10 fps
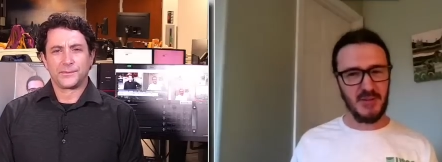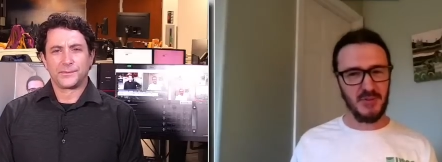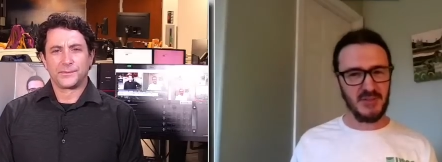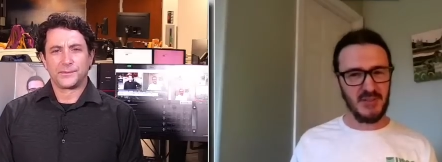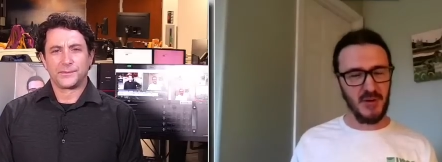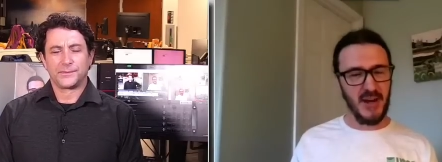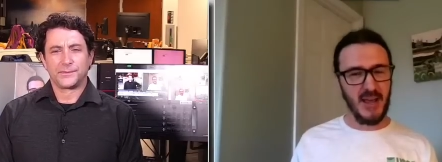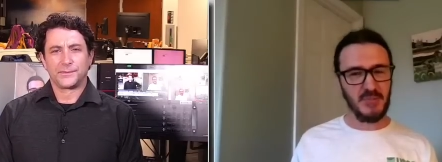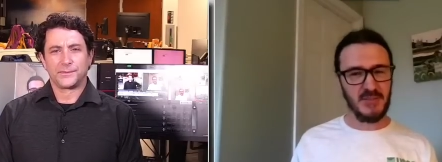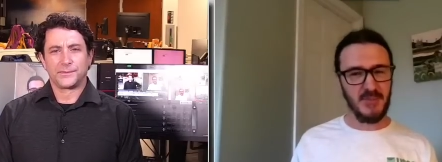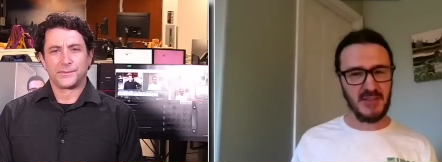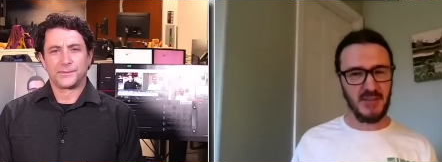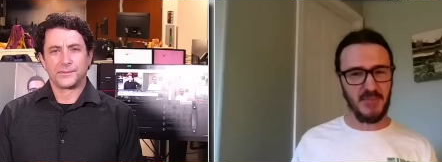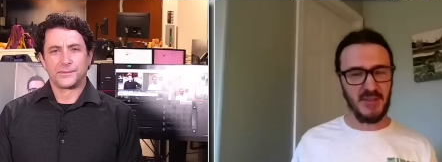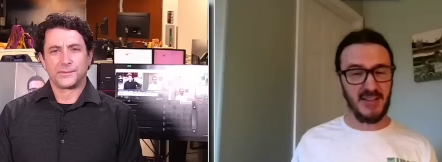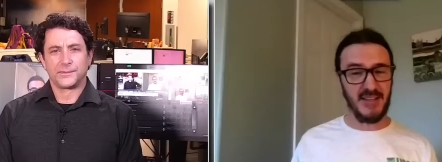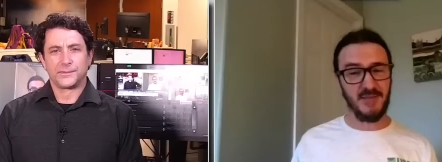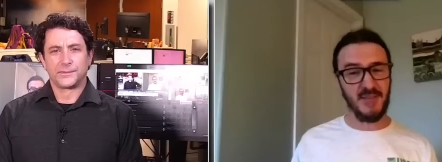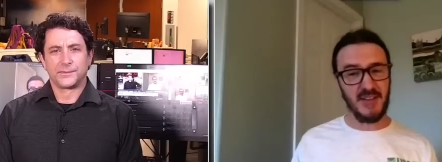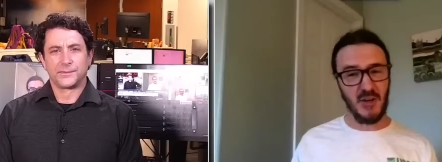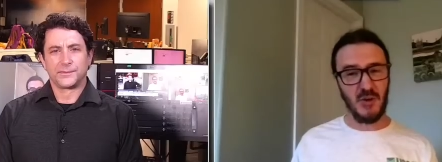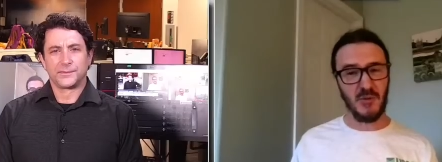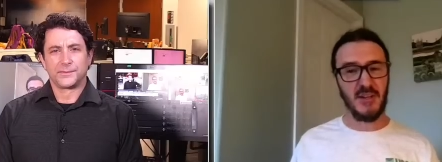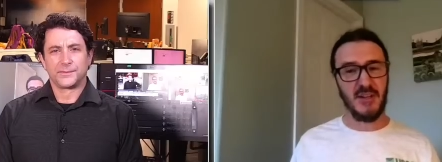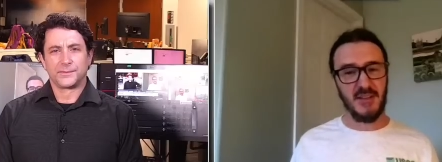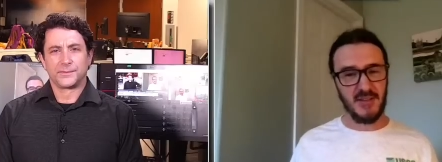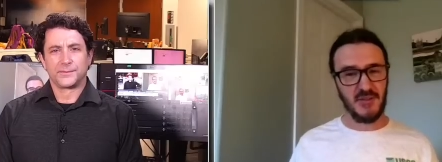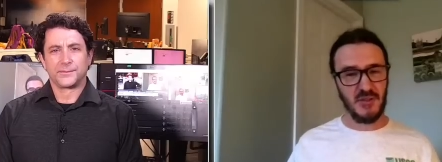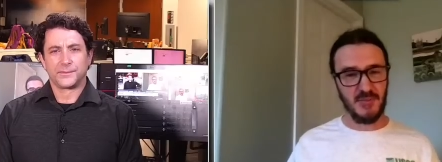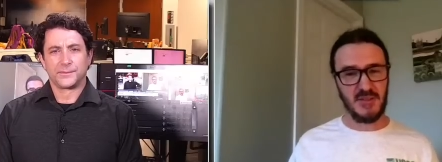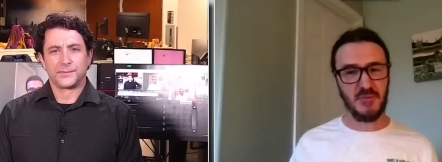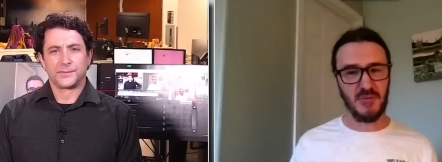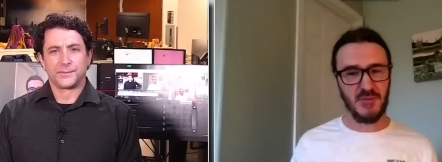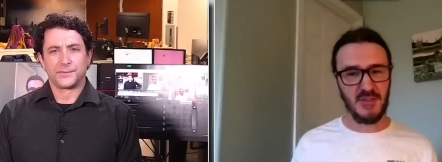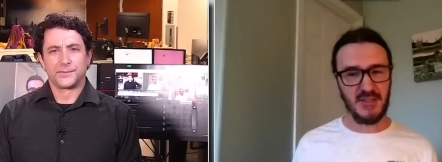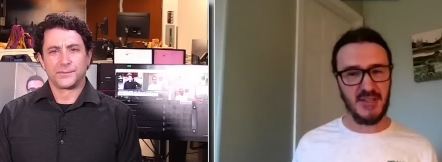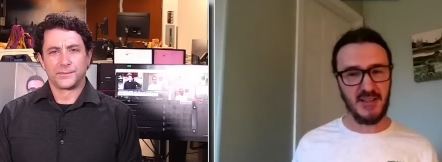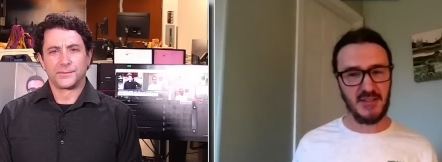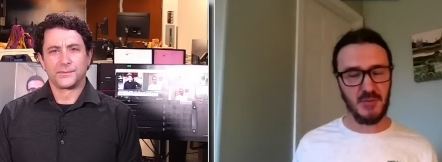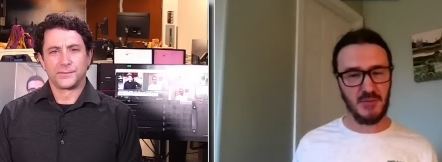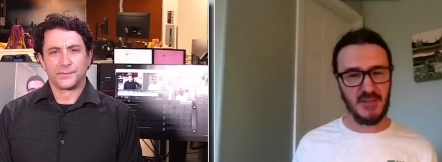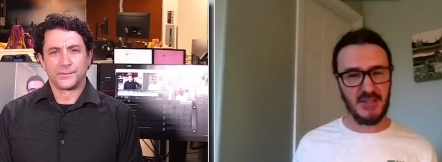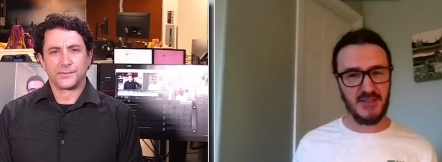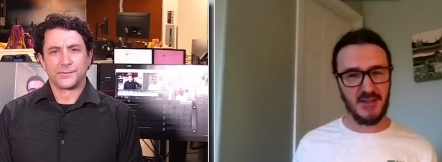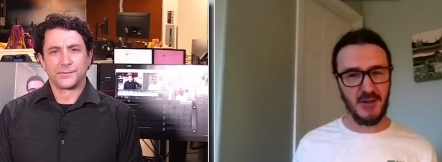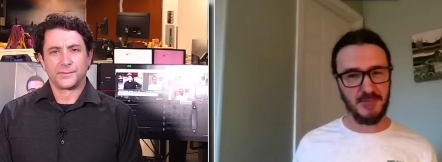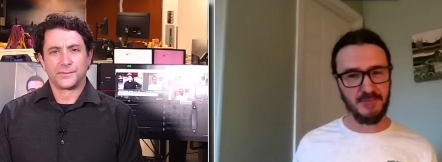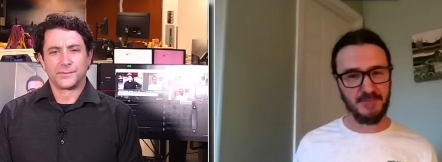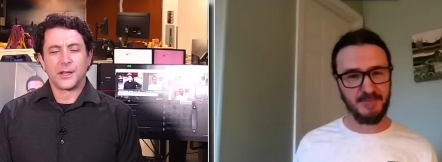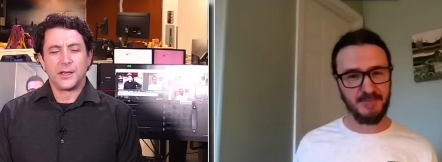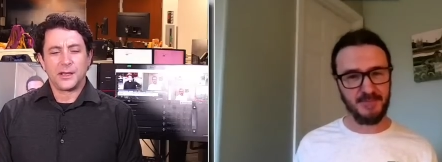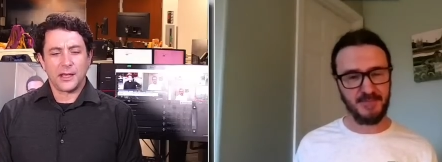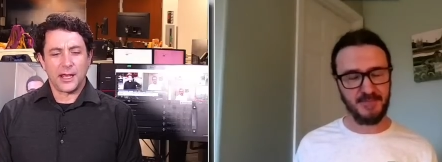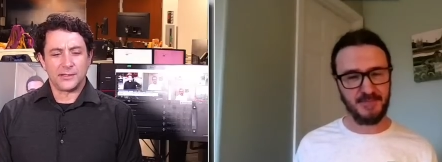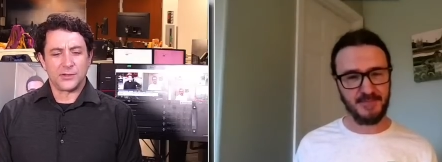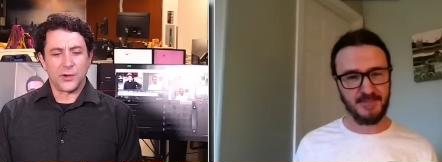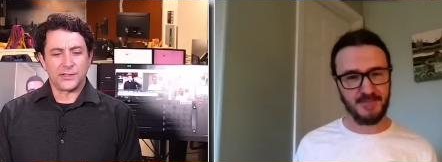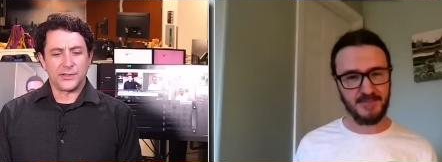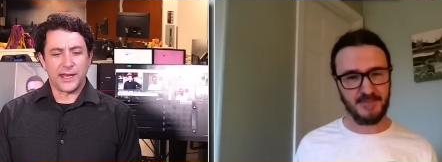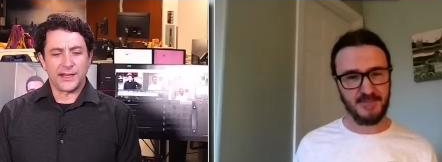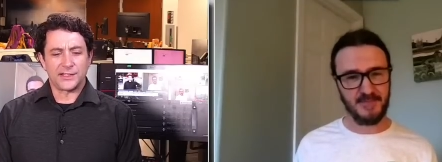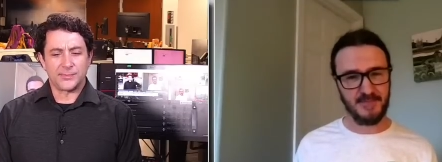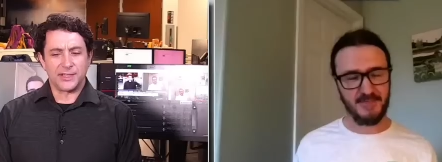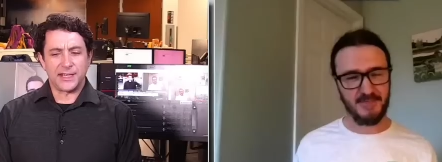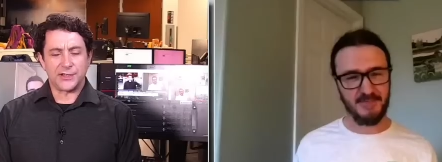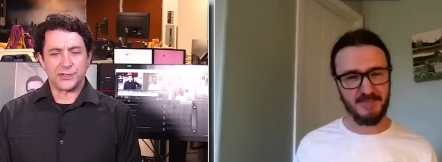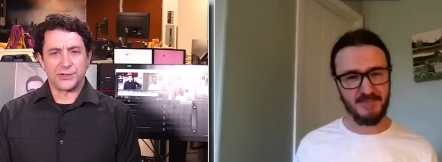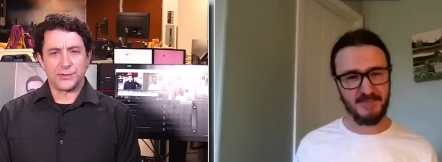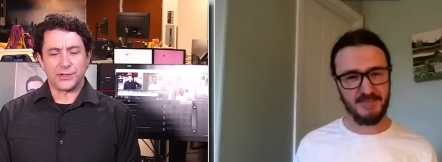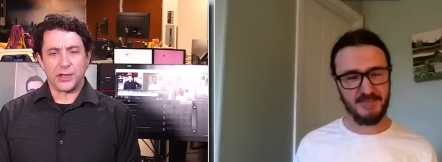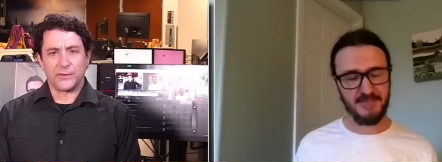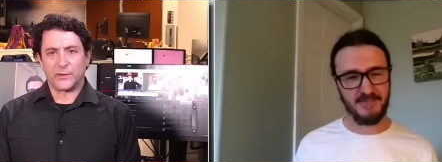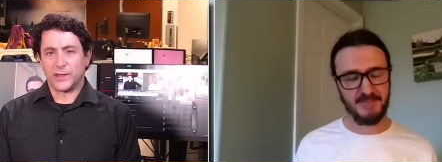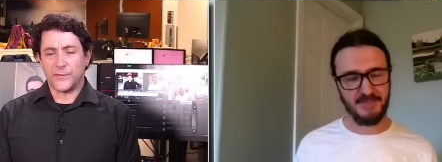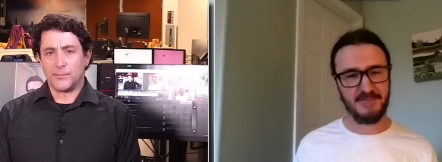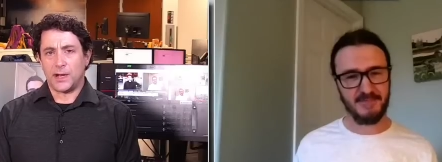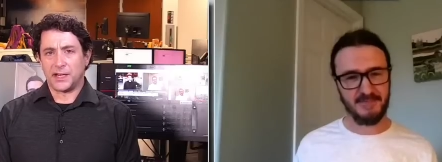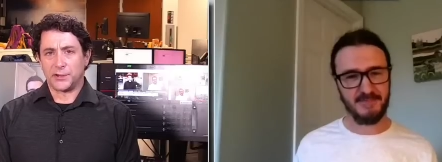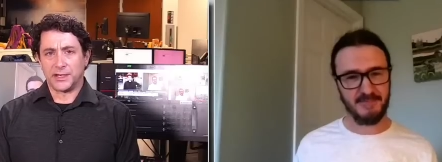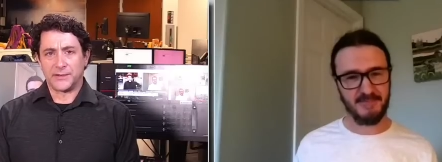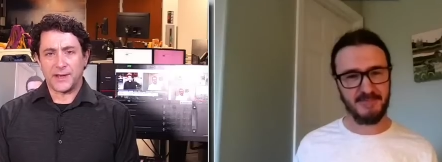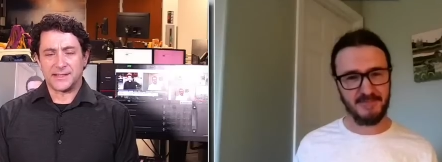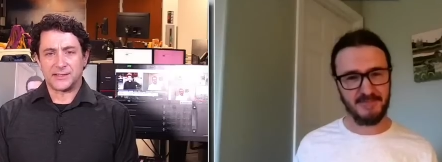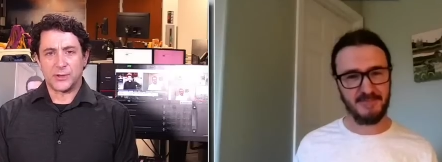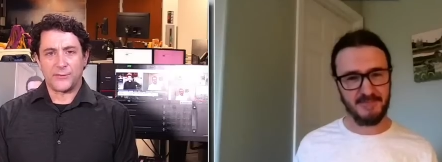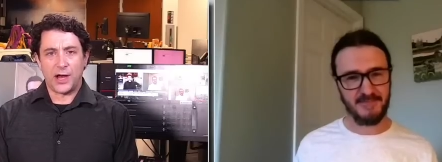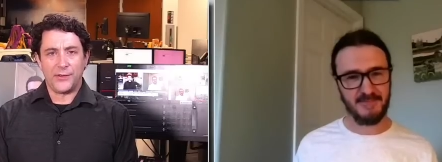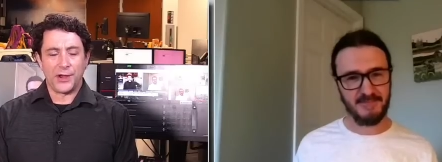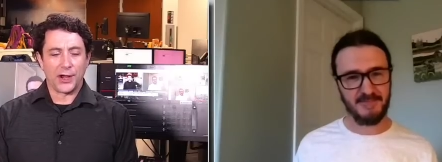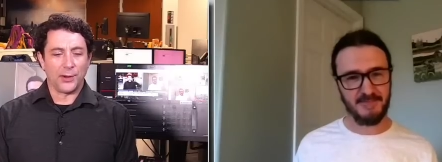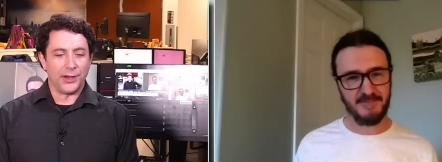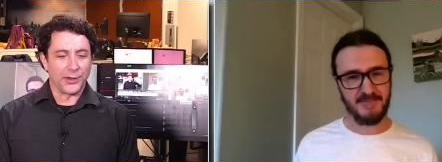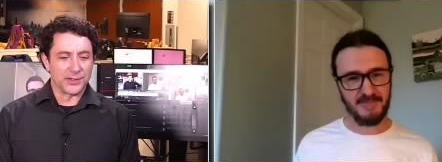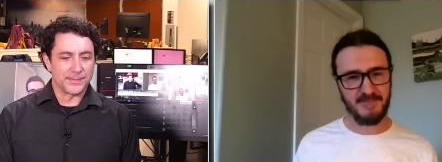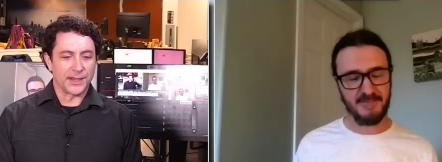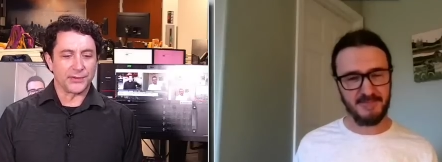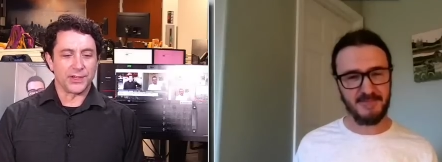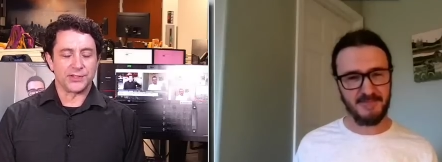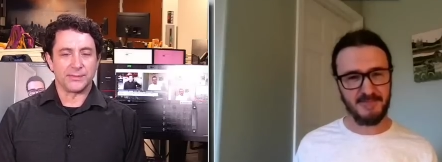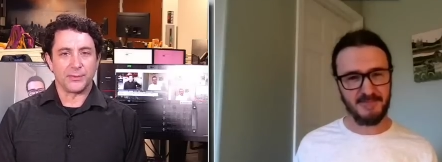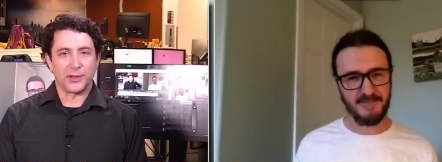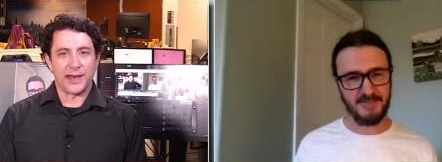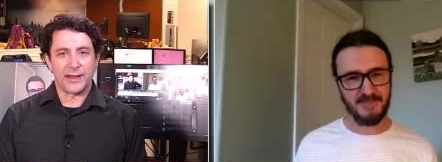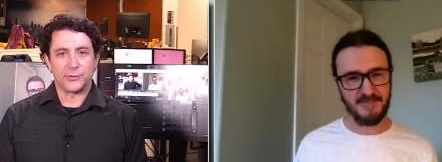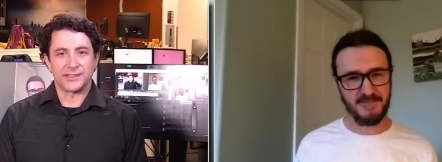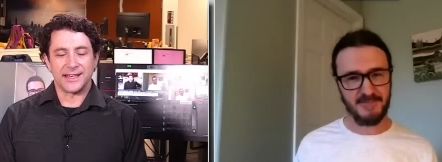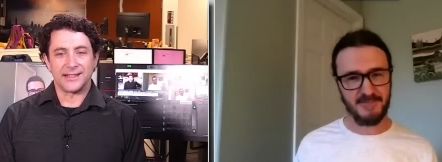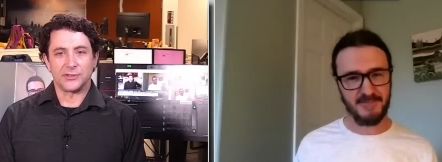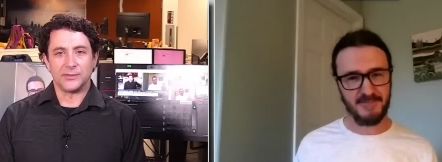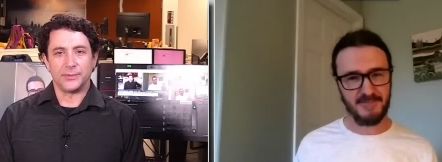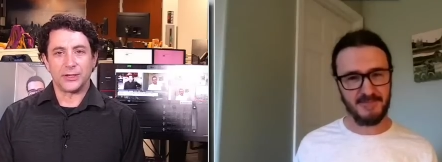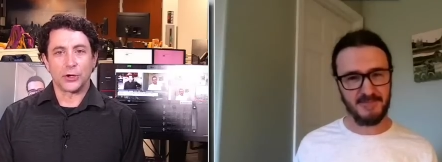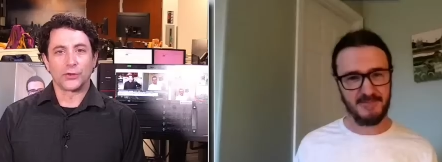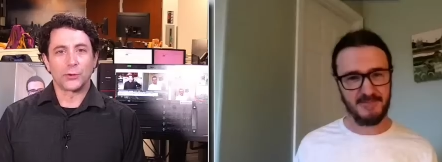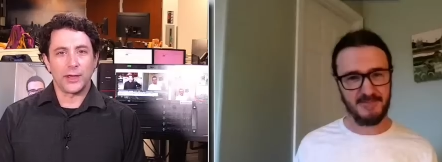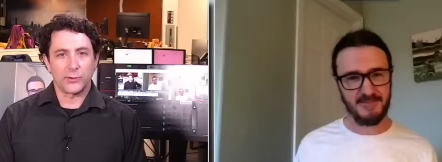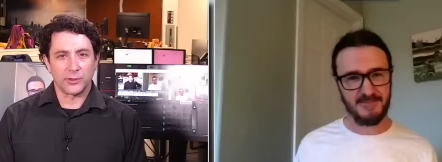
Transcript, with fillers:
Speaker 1: people to perhaps smell something. And if they don't, the instruments will really tell us what we need to know. And going
Speaker 2: to that instrumentation too, and all of the different monitoring devices you have on there, another speculation that people had was that it could be earthquake